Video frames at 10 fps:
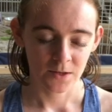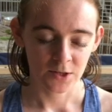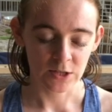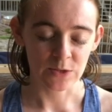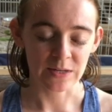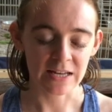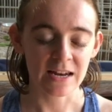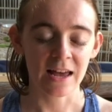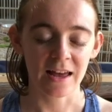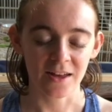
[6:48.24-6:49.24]
So as we
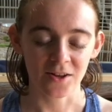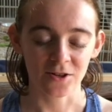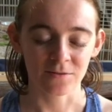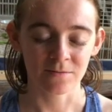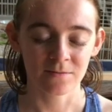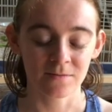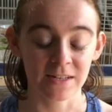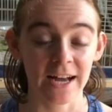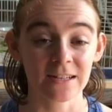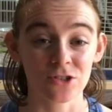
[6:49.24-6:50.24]
inhale,
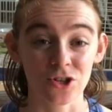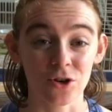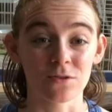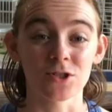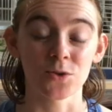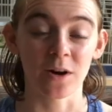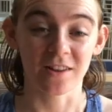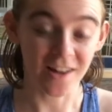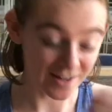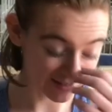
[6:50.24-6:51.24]
the oxygen goes into our
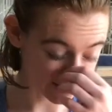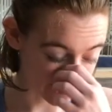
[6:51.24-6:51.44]
lungs,